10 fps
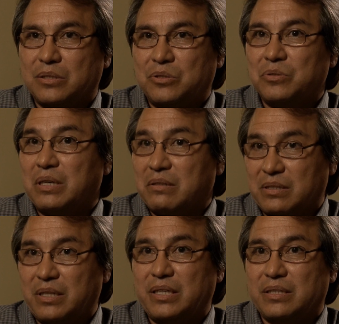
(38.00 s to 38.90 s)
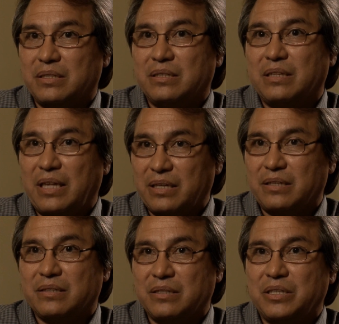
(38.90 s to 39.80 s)
2008, and in that
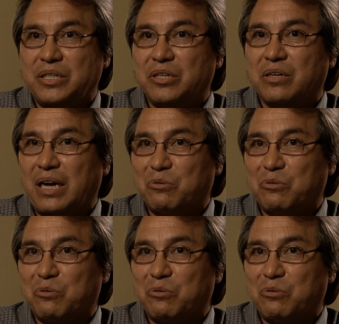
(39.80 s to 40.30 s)
year I